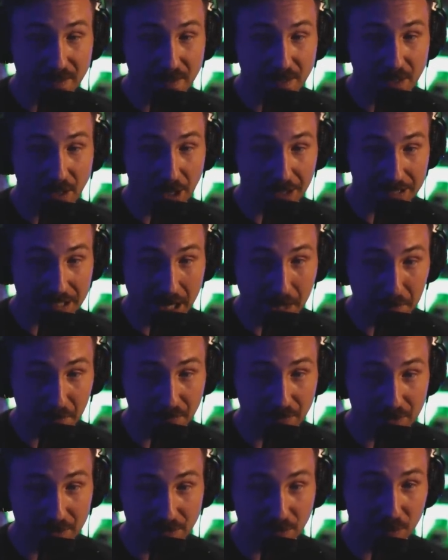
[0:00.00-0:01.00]
On top of
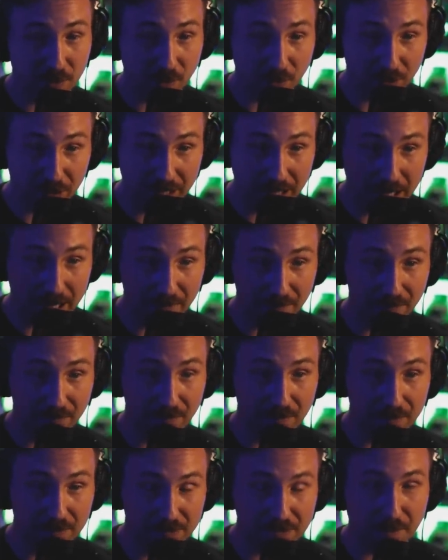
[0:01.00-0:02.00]
this, we already have
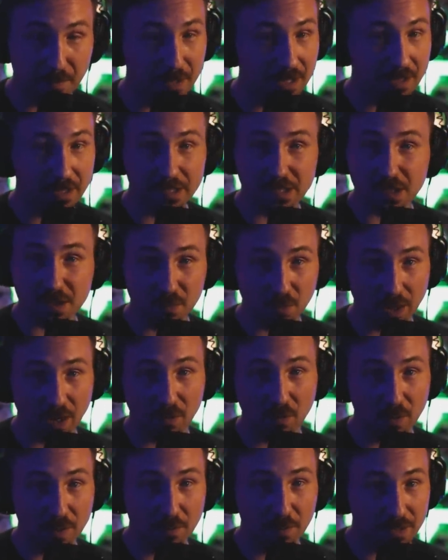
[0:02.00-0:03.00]
see me. This is why
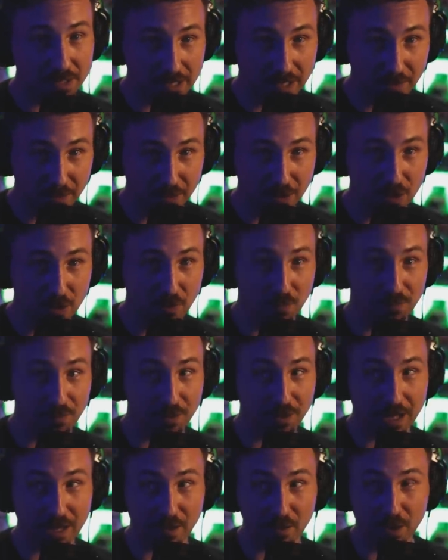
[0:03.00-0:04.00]
we've been telling you for
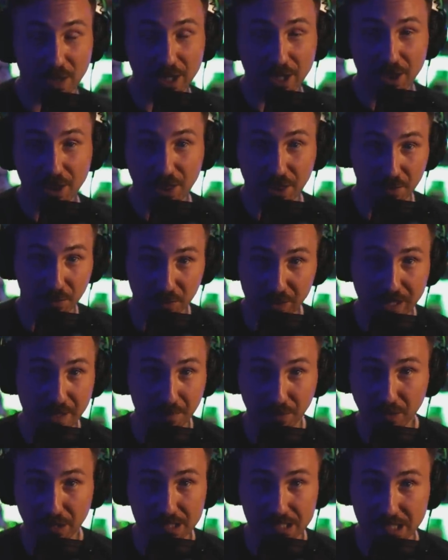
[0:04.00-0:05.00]
now three
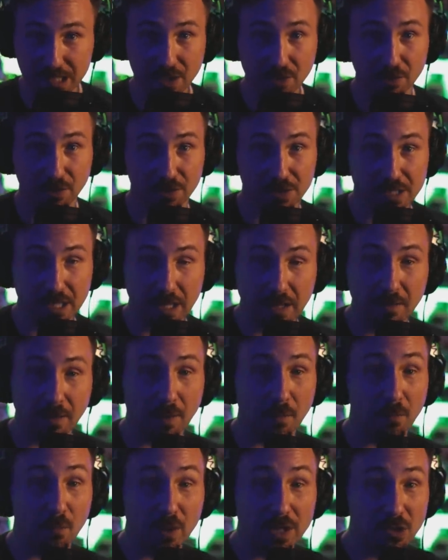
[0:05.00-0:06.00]
plus years,
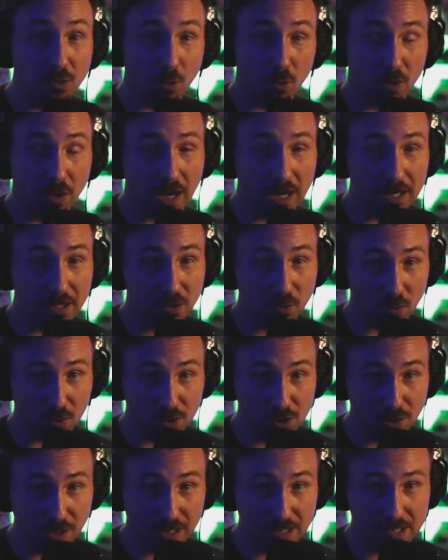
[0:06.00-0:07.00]
and we told I told
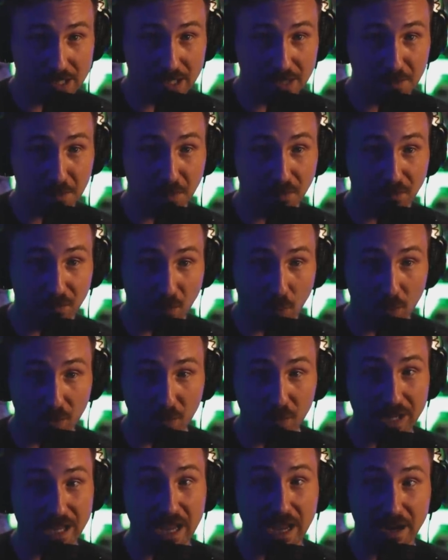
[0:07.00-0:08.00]
you guys this before
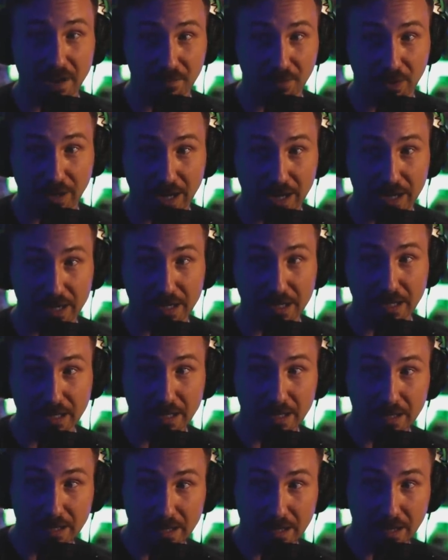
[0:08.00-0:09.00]
we ever had
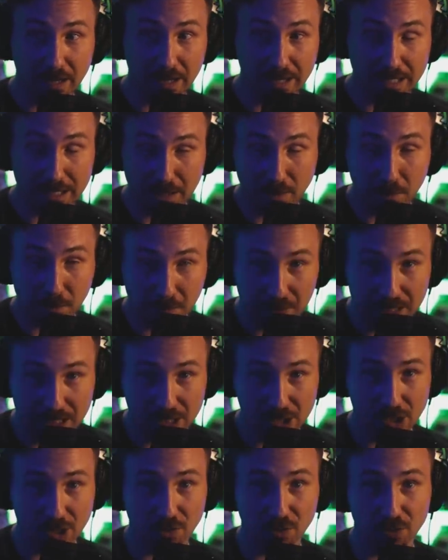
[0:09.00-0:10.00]
uh, EMP
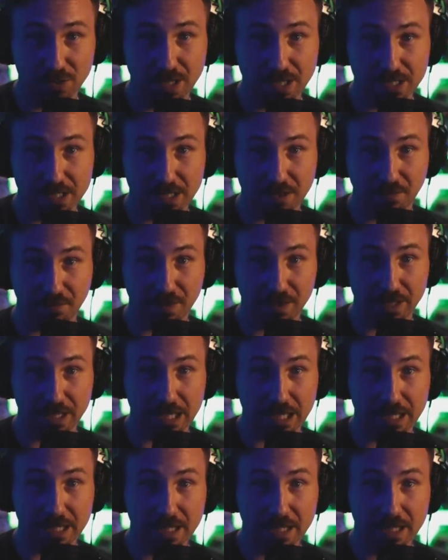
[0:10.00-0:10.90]
Shield as an affiliate.